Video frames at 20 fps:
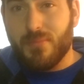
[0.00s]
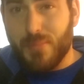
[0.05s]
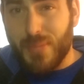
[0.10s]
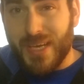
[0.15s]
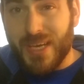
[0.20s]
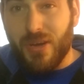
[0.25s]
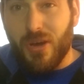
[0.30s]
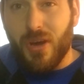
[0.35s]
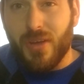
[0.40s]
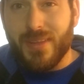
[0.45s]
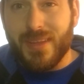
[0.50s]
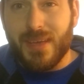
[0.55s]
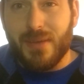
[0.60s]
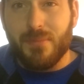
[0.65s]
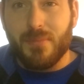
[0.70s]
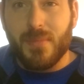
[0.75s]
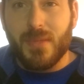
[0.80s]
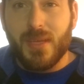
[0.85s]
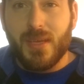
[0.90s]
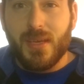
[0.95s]
pick on
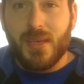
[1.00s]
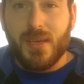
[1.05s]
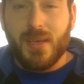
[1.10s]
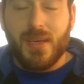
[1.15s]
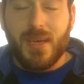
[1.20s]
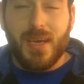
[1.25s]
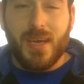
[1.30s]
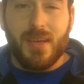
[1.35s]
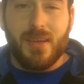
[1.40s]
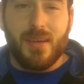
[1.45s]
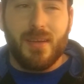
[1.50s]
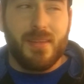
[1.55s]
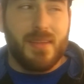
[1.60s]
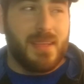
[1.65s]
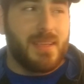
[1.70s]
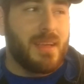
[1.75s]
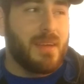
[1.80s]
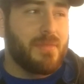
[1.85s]
them, and they